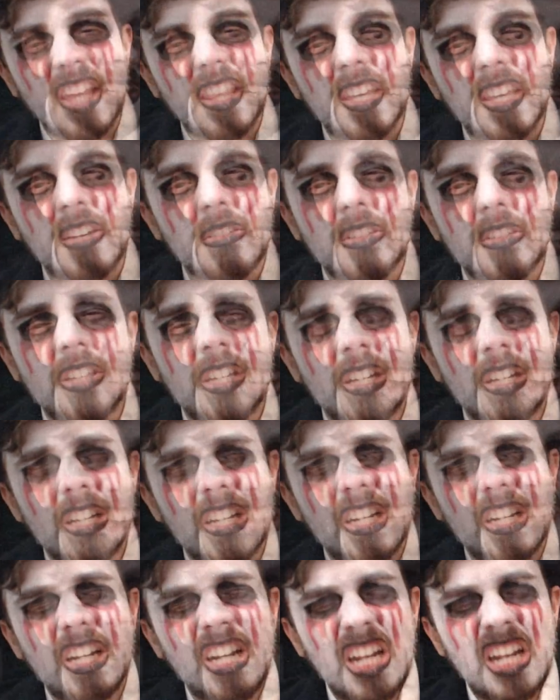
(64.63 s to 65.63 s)
that he could
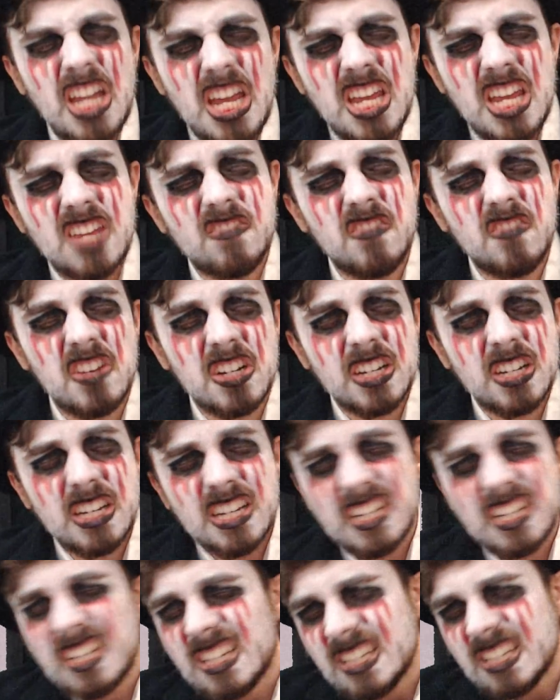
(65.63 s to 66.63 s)
live
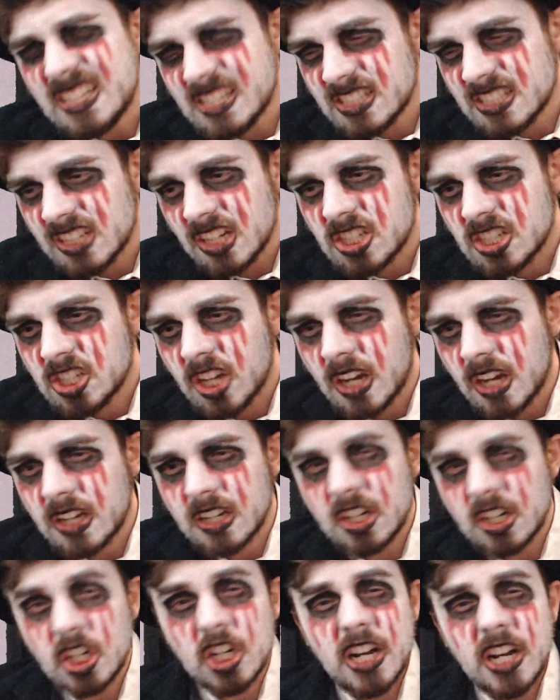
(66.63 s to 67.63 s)
in such a
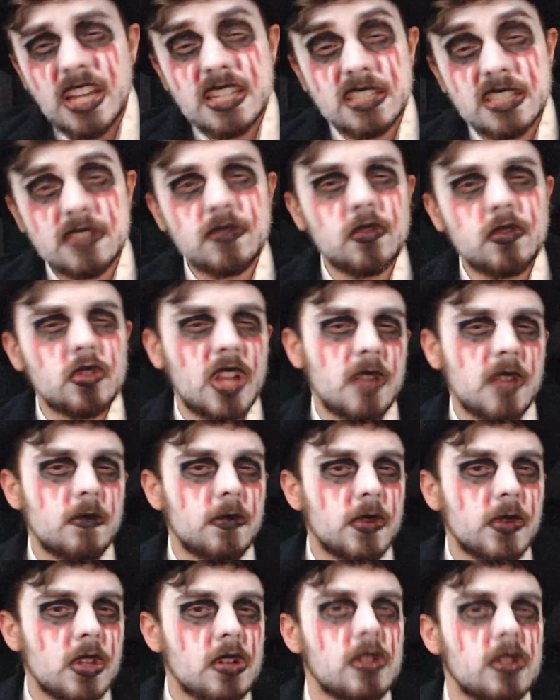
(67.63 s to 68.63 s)
graceful
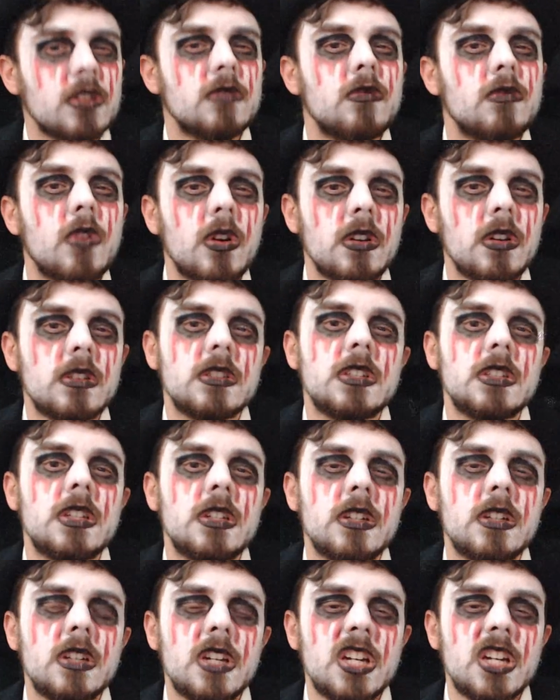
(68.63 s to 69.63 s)
and pure world,
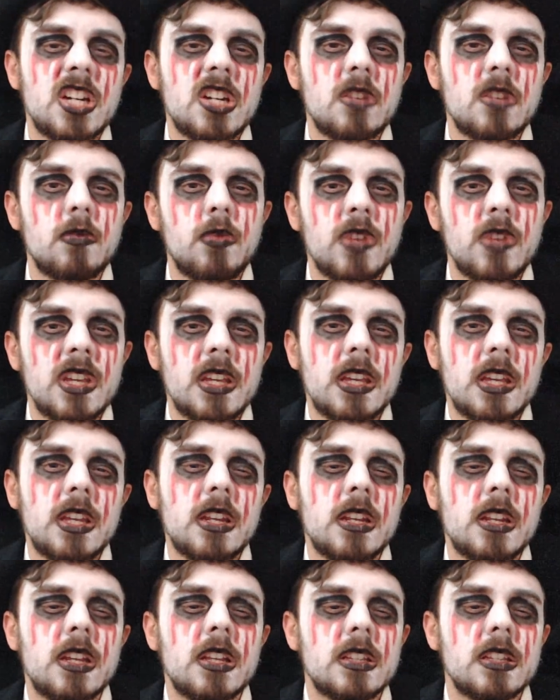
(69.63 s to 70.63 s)

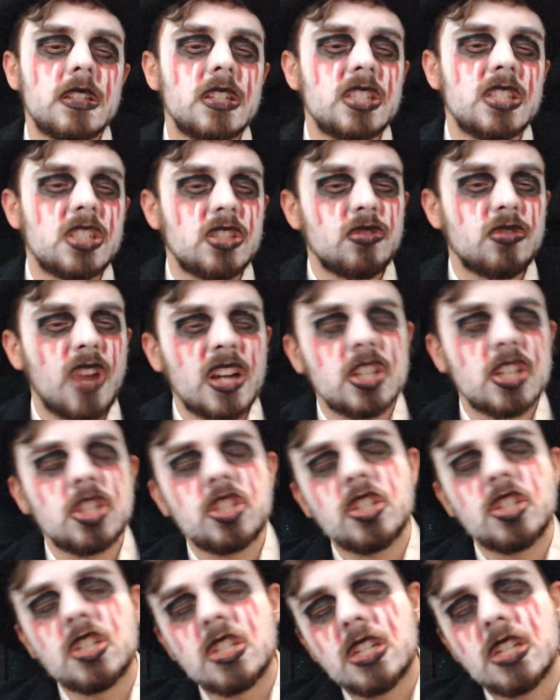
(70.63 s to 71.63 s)
bringing
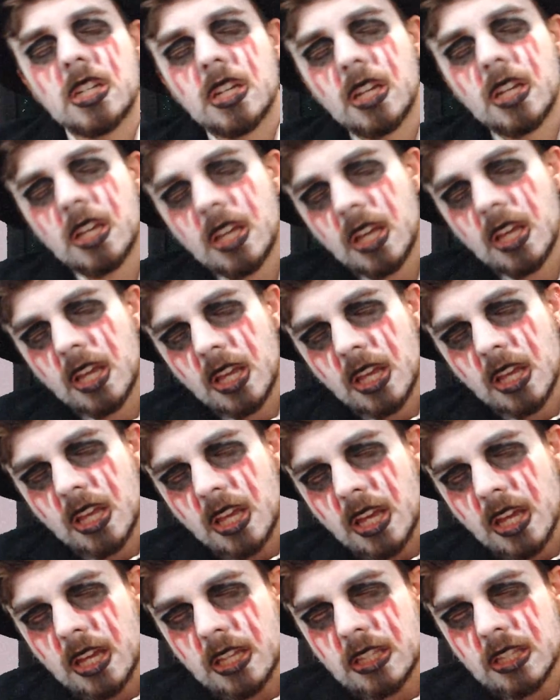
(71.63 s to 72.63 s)
destruction
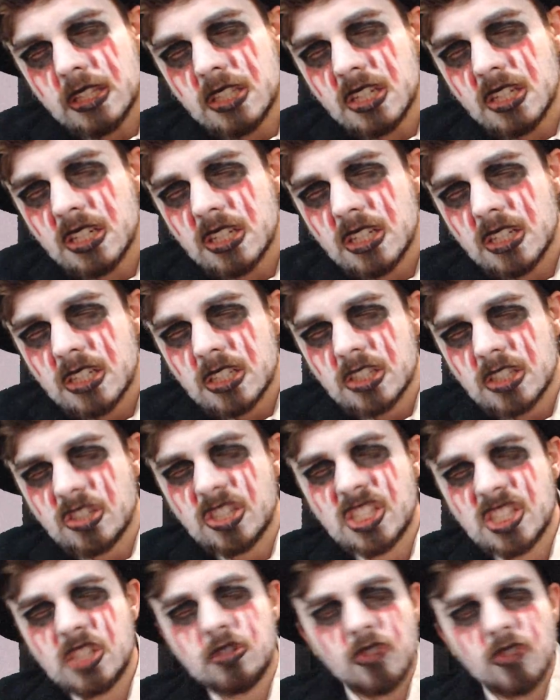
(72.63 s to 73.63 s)
and
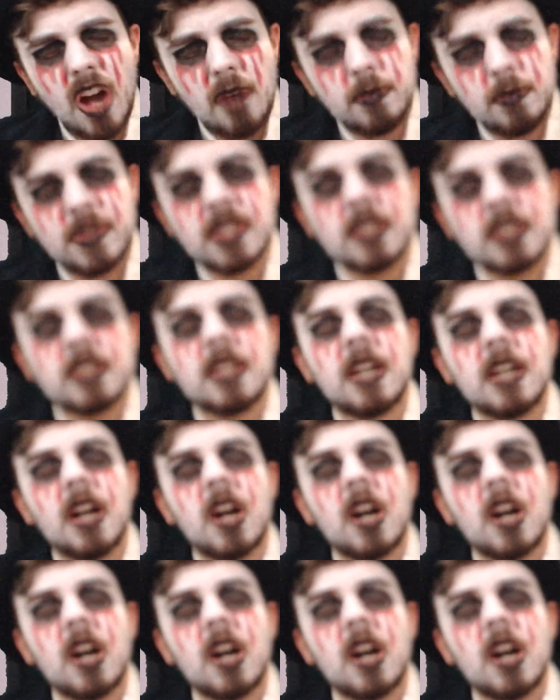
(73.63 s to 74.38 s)
disrupting the